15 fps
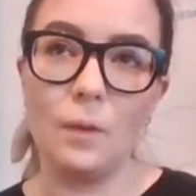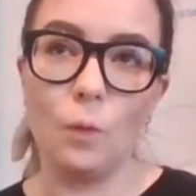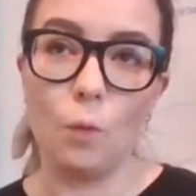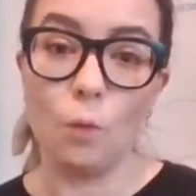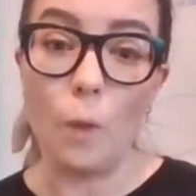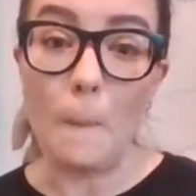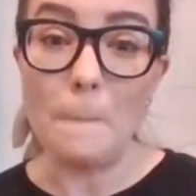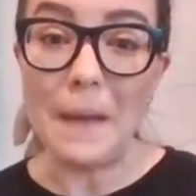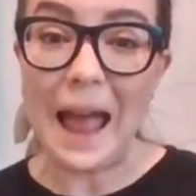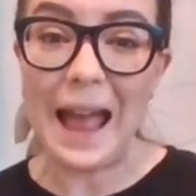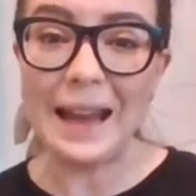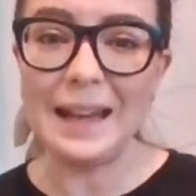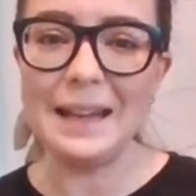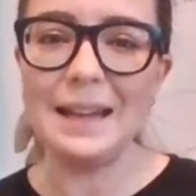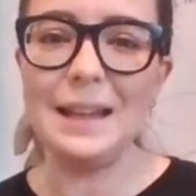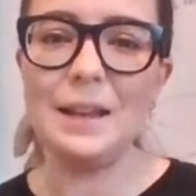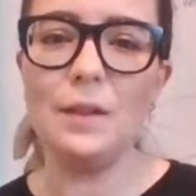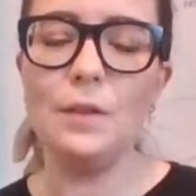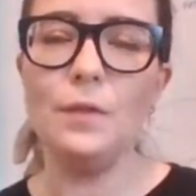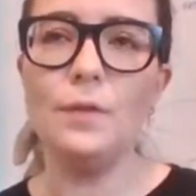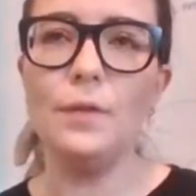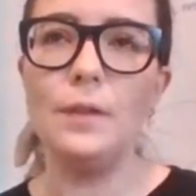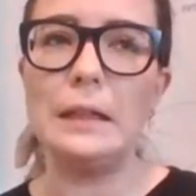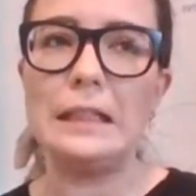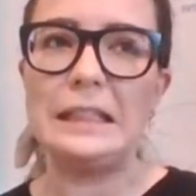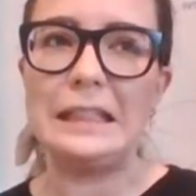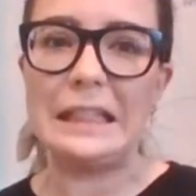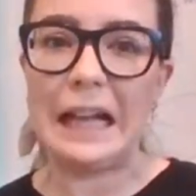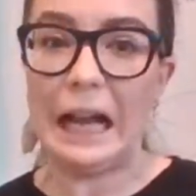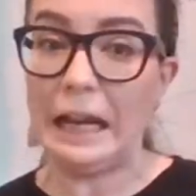repetitive,
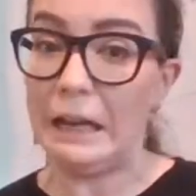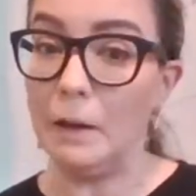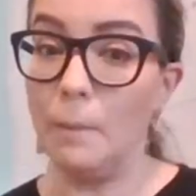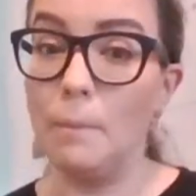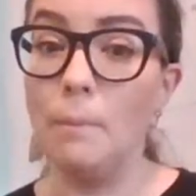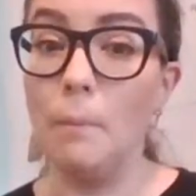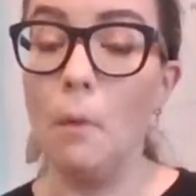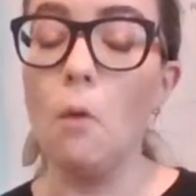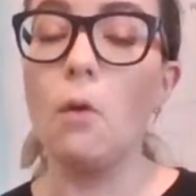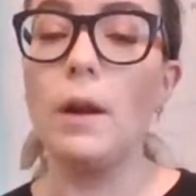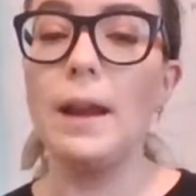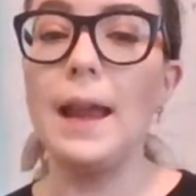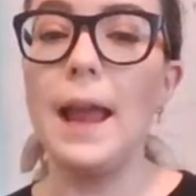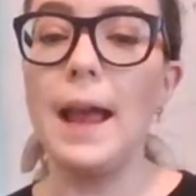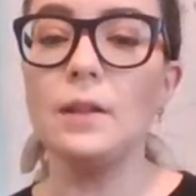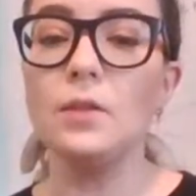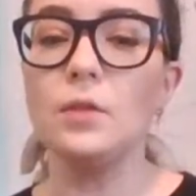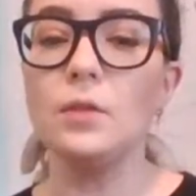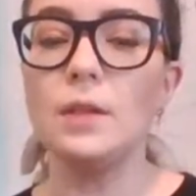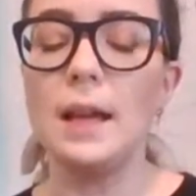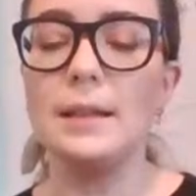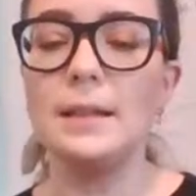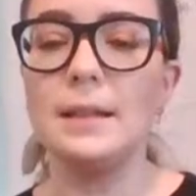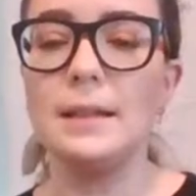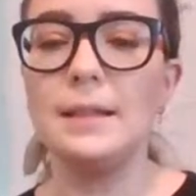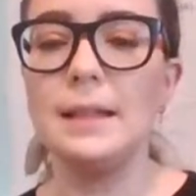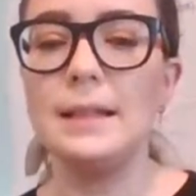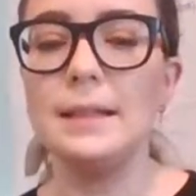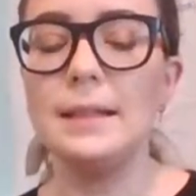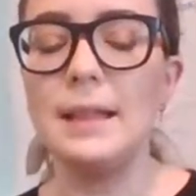kind of boring
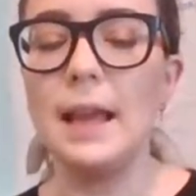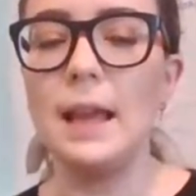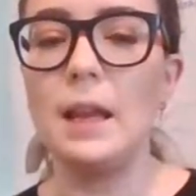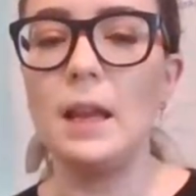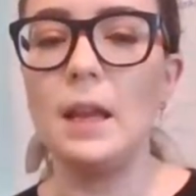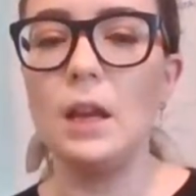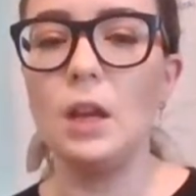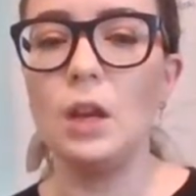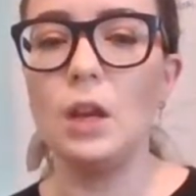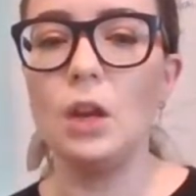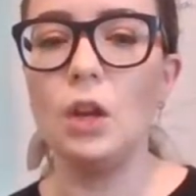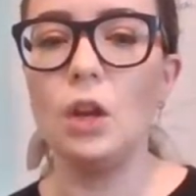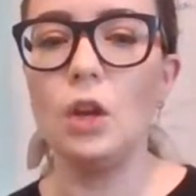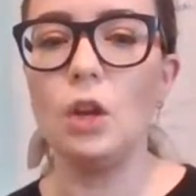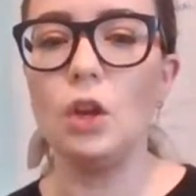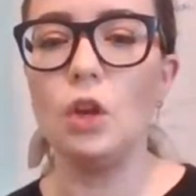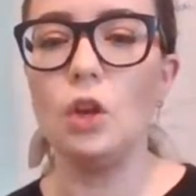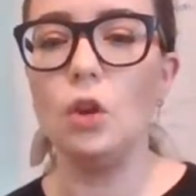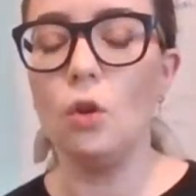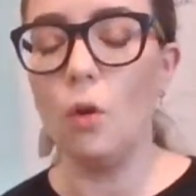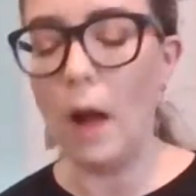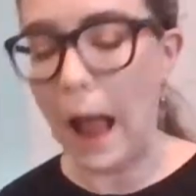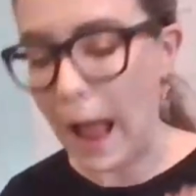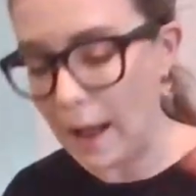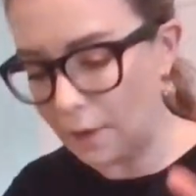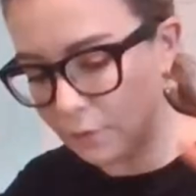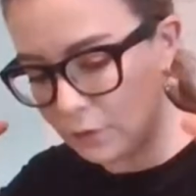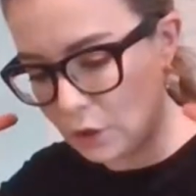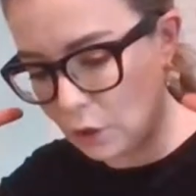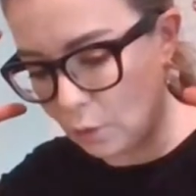exercises is that you don't
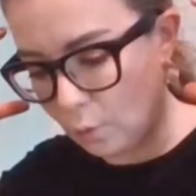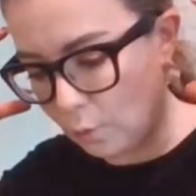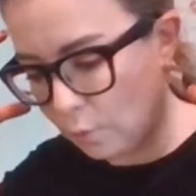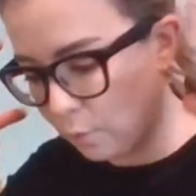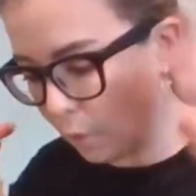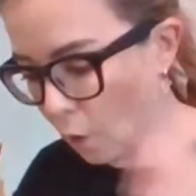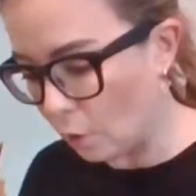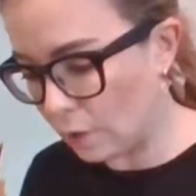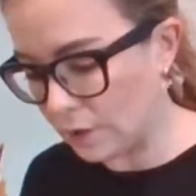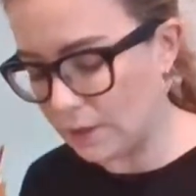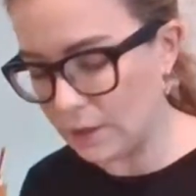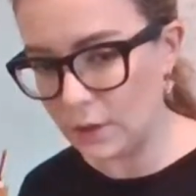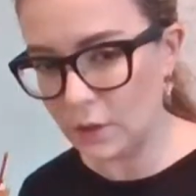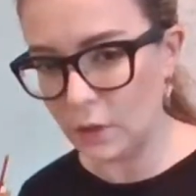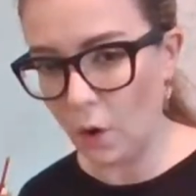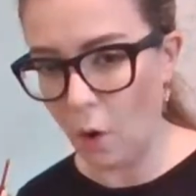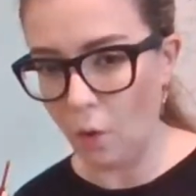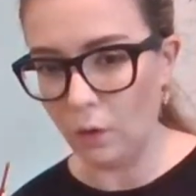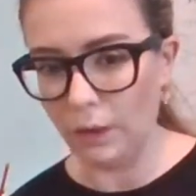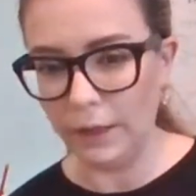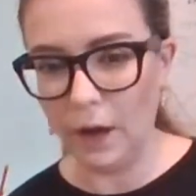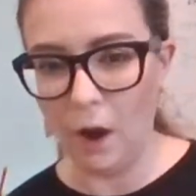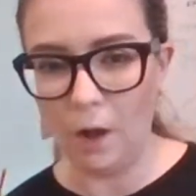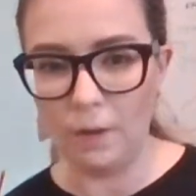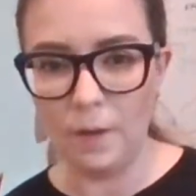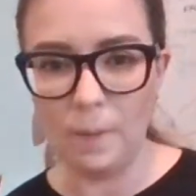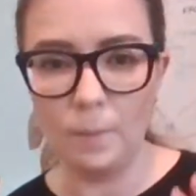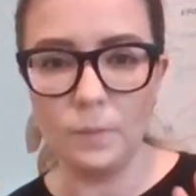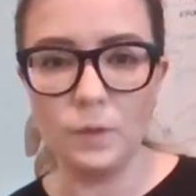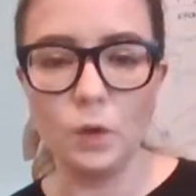have to focus totally on
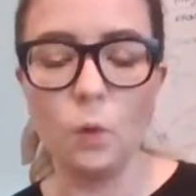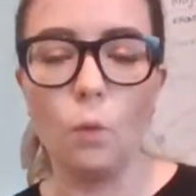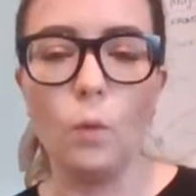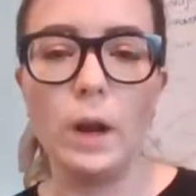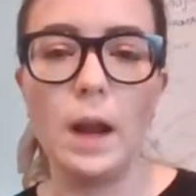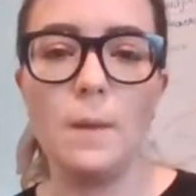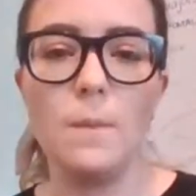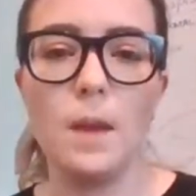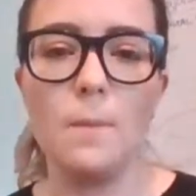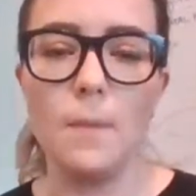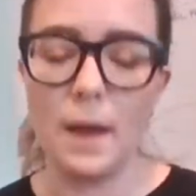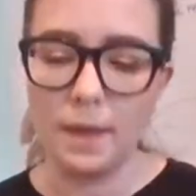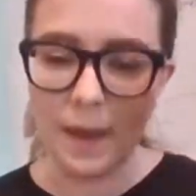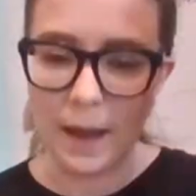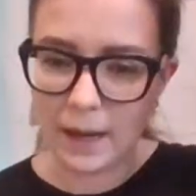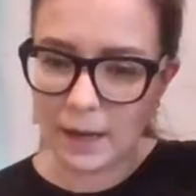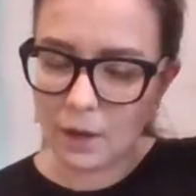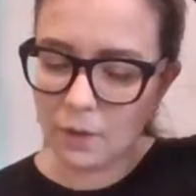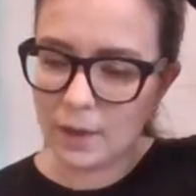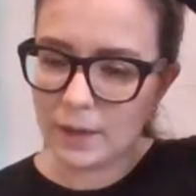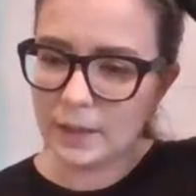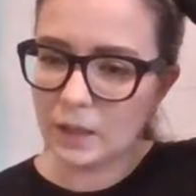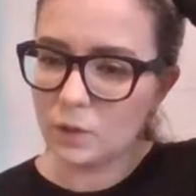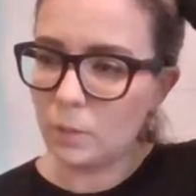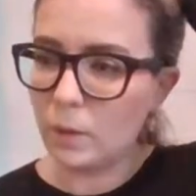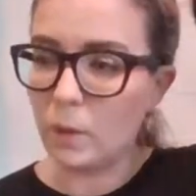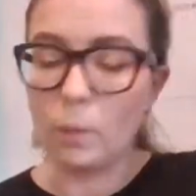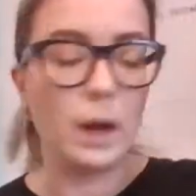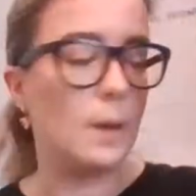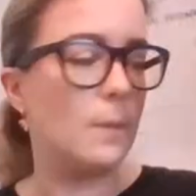them. So what I mean by that, I know that sounds
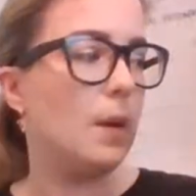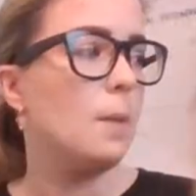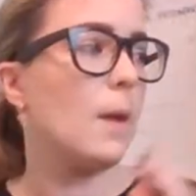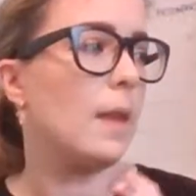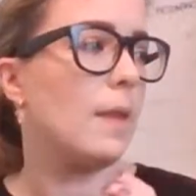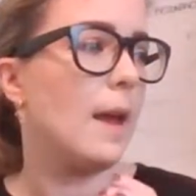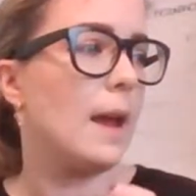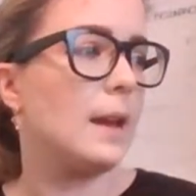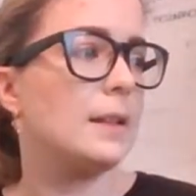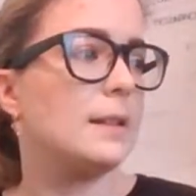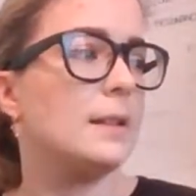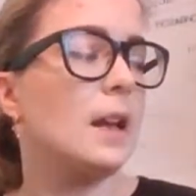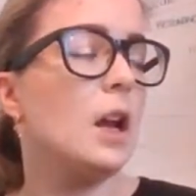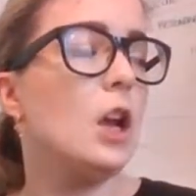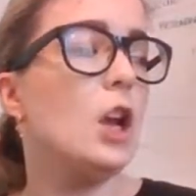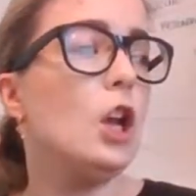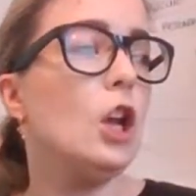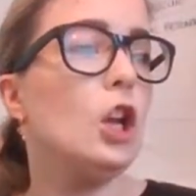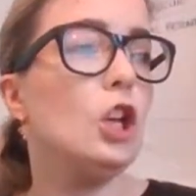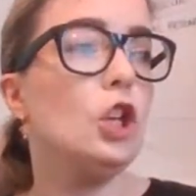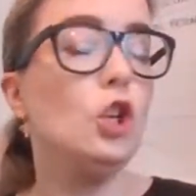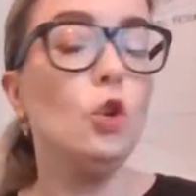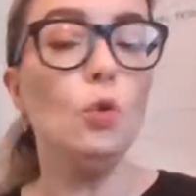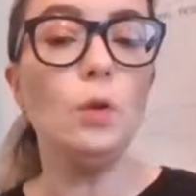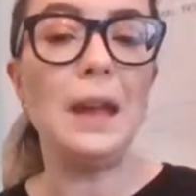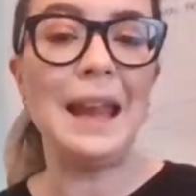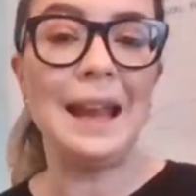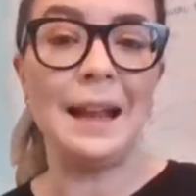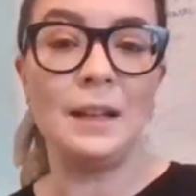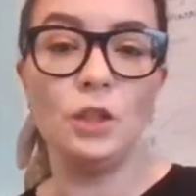weird. What I mean by that is you
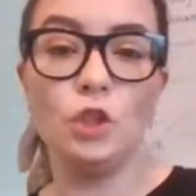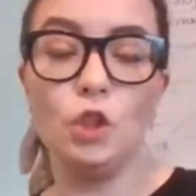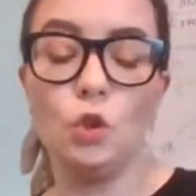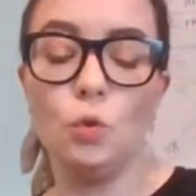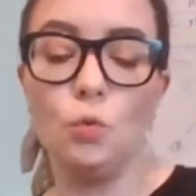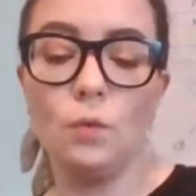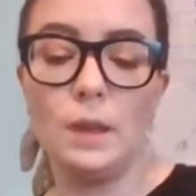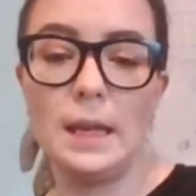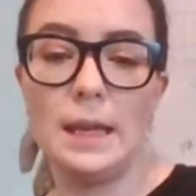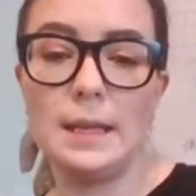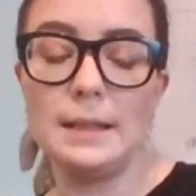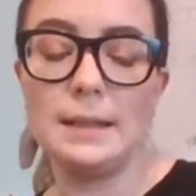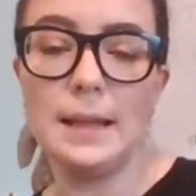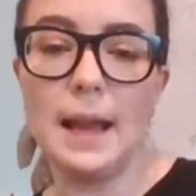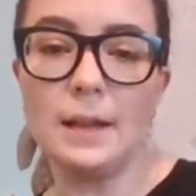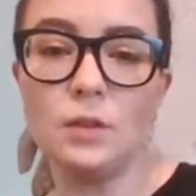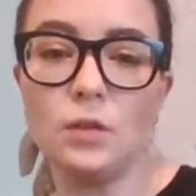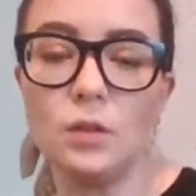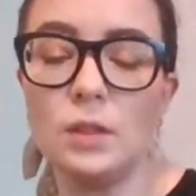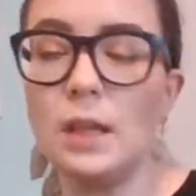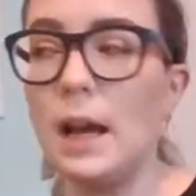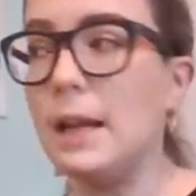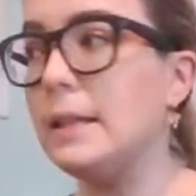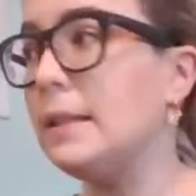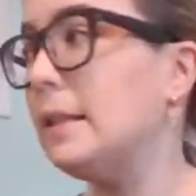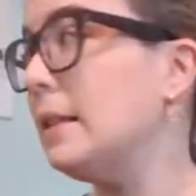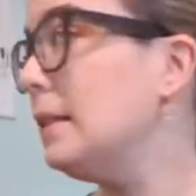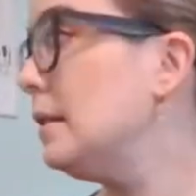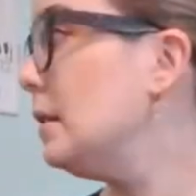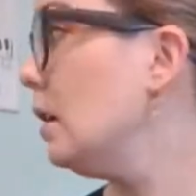can do these
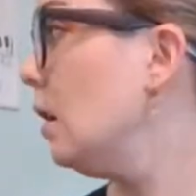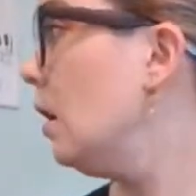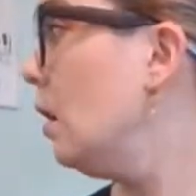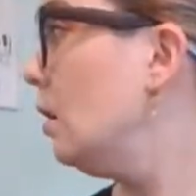exercises